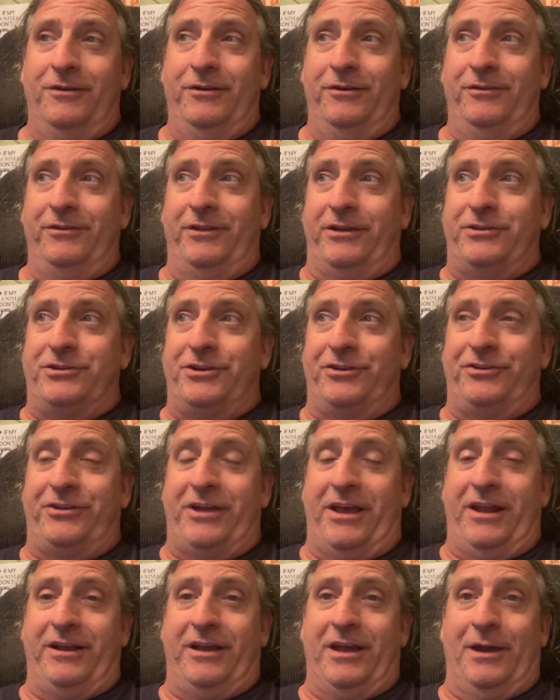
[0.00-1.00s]
they just had
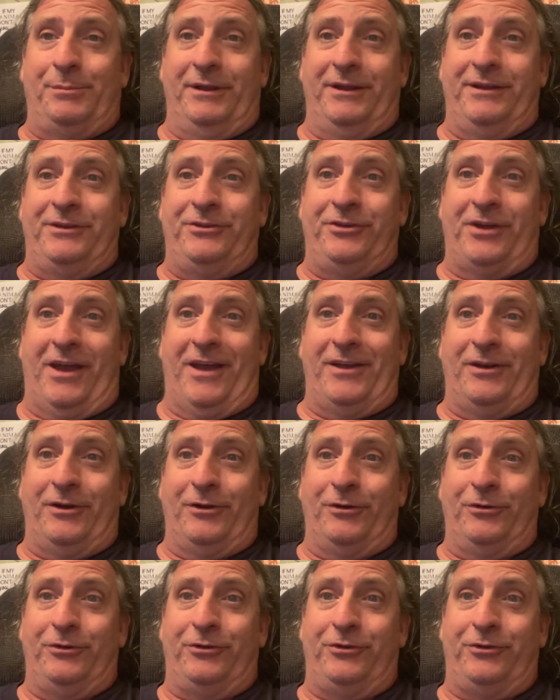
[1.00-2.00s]
a couple of
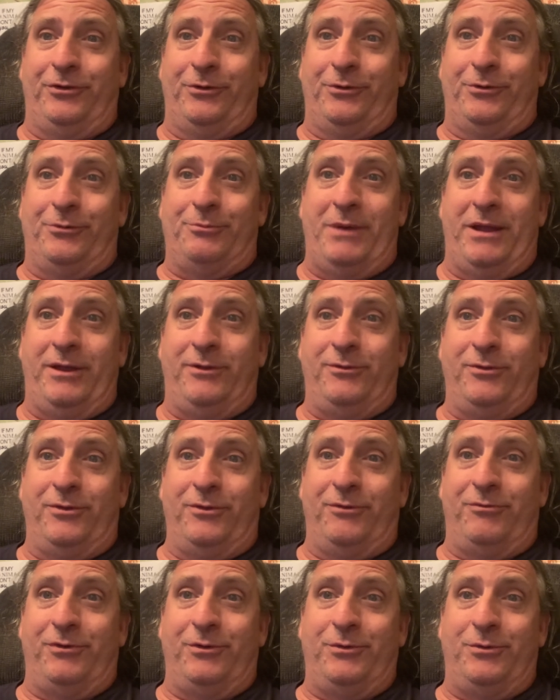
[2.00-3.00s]
insiders to make the
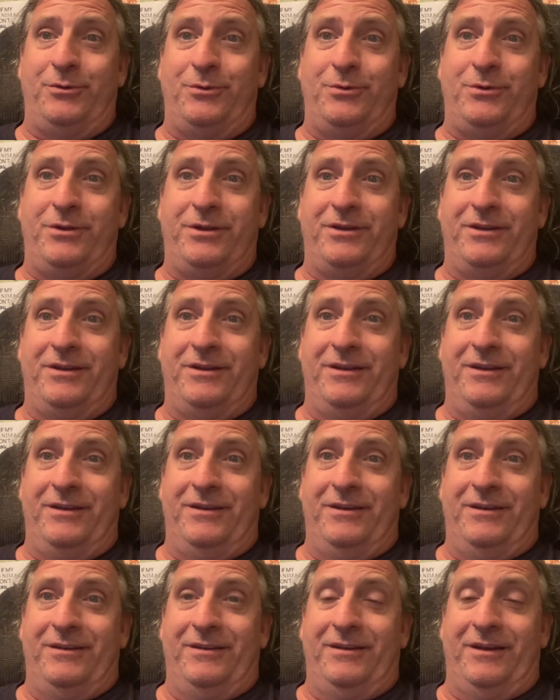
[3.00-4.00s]
food
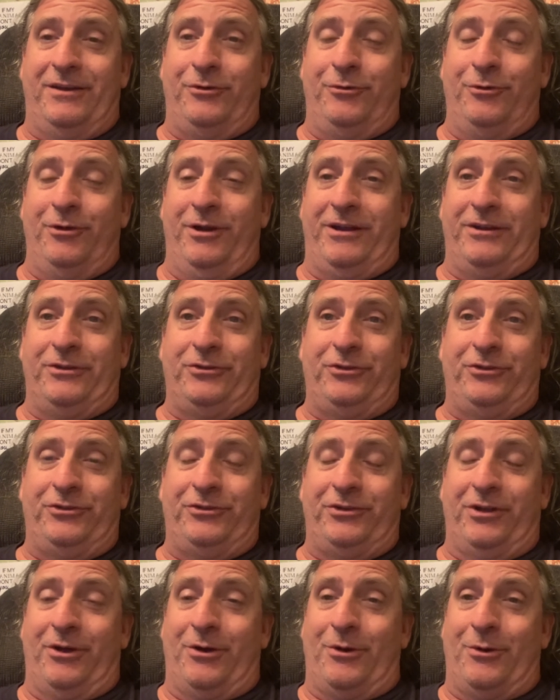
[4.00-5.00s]
and drinks,
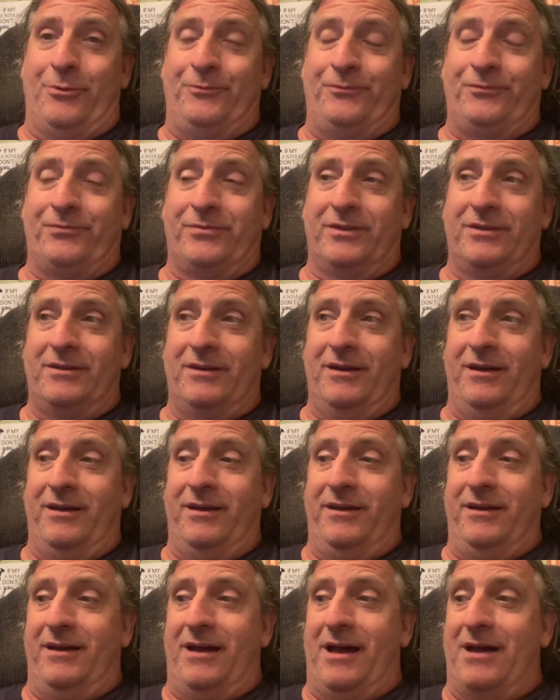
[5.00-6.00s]
so
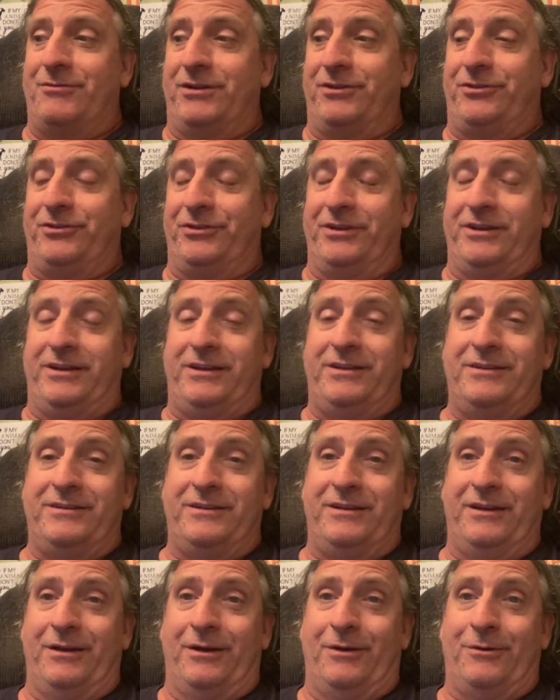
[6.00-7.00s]
obviously,
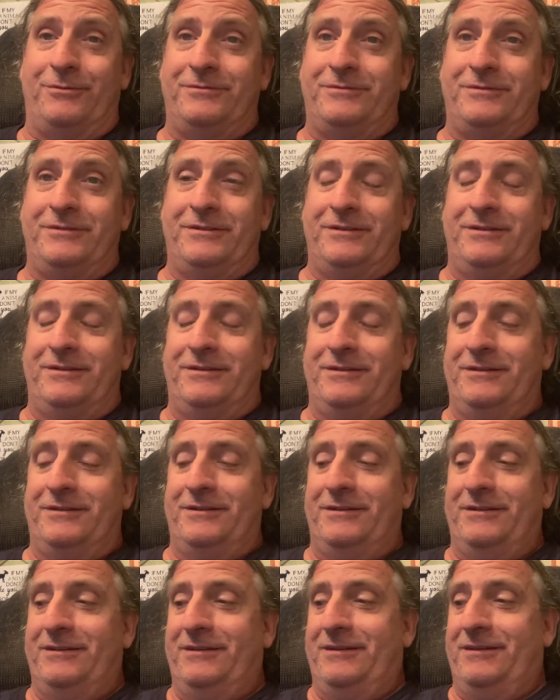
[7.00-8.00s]
you know.
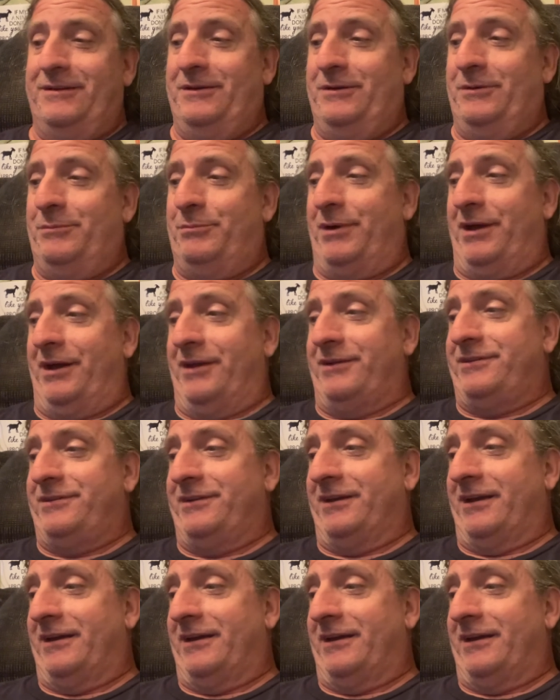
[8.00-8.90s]
But uh,